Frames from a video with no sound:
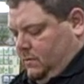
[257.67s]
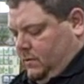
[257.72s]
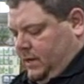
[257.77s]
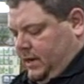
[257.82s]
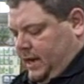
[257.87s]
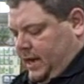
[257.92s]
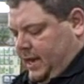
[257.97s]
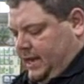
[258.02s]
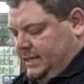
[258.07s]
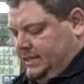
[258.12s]

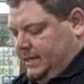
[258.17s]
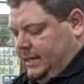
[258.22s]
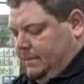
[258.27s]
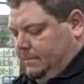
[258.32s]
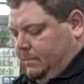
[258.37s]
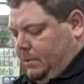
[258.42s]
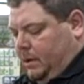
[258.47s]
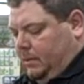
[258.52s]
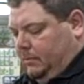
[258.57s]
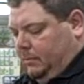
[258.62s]
when it has
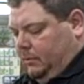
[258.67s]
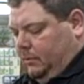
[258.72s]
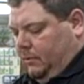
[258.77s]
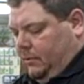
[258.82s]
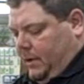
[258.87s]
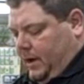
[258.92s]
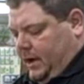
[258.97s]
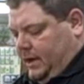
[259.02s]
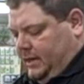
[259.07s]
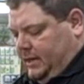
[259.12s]
that bumper
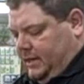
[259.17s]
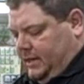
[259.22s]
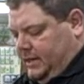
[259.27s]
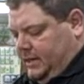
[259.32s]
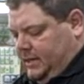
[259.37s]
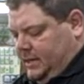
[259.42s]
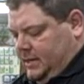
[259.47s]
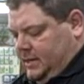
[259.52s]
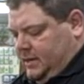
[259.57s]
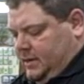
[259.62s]
around it,
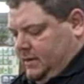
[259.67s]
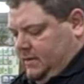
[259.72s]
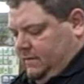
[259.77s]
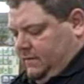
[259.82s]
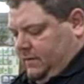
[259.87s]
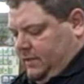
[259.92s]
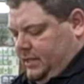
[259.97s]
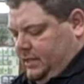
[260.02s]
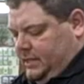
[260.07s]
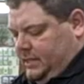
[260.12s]

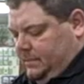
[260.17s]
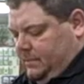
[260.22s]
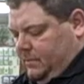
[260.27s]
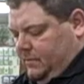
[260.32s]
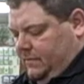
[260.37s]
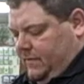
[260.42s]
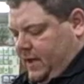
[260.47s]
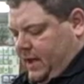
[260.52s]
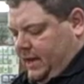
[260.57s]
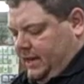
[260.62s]
for the
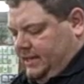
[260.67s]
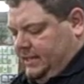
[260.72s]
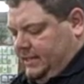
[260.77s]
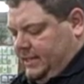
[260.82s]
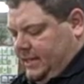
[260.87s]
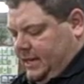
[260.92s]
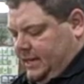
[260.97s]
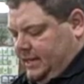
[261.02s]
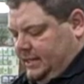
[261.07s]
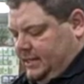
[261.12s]
simple fact
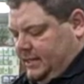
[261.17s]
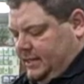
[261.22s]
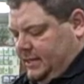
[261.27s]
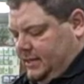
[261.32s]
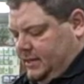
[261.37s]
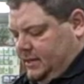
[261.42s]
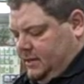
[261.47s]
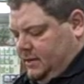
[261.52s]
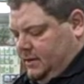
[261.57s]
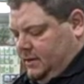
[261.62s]
that
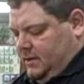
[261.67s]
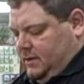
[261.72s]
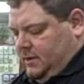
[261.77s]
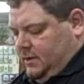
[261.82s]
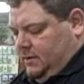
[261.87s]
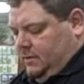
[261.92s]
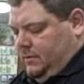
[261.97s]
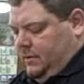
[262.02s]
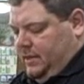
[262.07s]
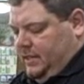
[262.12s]

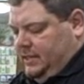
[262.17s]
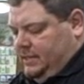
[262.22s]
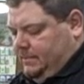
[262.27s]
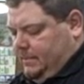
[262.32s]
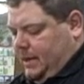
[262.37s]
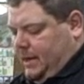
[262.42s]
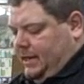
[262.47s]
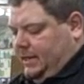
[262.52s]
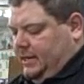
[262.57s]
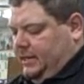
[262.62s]
with this
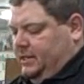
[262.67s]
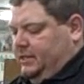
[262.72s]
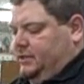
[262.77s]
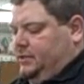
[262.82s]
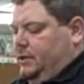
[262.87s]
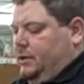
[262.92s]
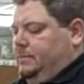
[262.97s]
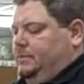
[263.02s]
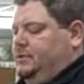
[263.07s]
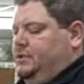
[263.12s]
magnet
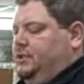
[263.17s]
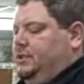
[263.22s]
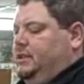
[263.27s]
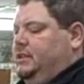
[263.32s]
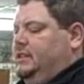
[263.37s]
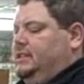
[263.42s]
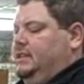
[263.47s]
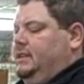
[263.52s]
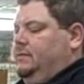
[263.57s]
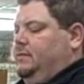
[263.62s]
strips you
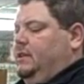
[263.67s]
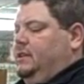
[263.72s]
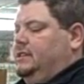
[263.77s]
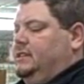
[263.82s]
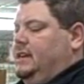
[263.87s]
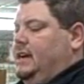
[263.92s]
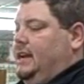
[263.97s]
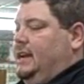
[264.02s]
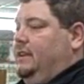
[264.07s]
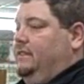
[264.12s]
can see where
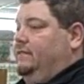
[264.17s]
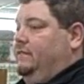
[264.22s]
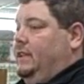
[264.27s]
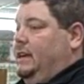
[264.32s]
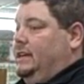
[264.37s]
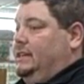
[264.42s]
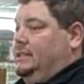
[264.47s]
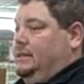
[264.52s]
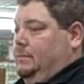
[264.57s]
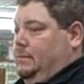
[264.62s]
it's kind of
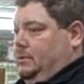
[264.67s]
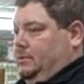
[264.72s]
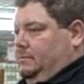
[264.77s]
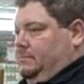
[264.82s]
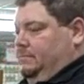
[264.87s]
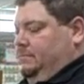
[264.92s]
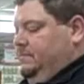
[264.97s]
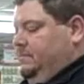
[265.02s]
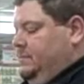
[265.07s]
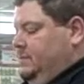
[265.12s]
flexible.
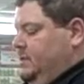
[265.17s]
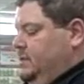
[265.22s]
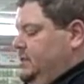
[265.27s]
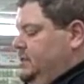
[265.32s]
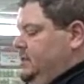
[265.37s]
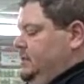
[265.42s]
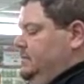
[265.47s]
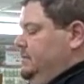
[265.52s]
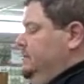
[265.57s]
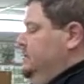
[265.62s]

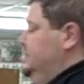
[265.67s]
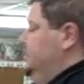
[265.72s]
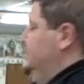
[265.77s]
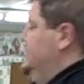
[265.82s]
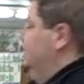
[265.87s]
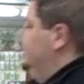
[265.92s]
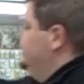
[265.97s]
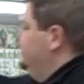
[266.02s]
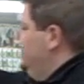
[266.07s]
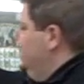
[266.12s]

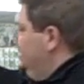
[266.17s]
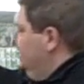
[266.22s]
So that's